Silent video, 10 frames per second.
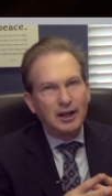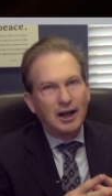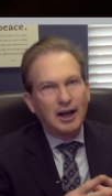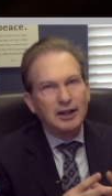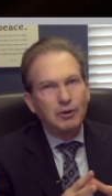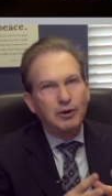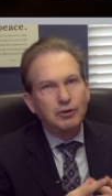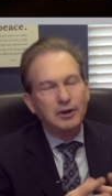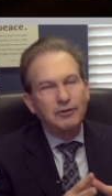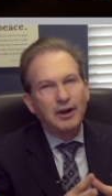
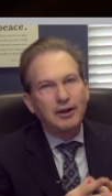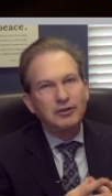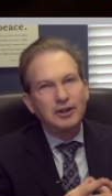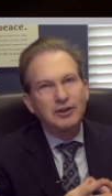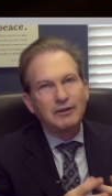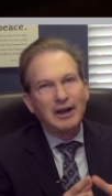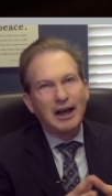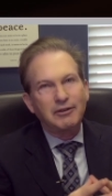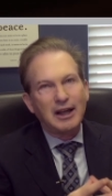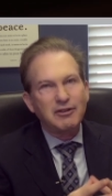Iodine-125 seeds have a
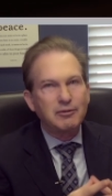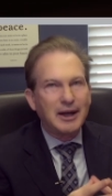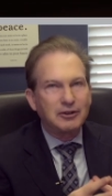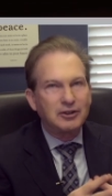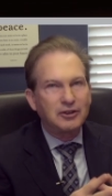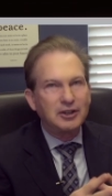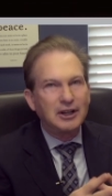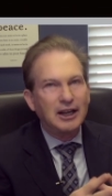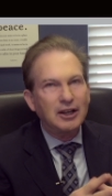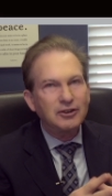half-life of about 60
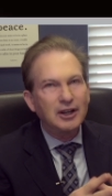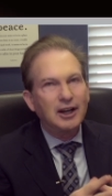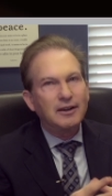days,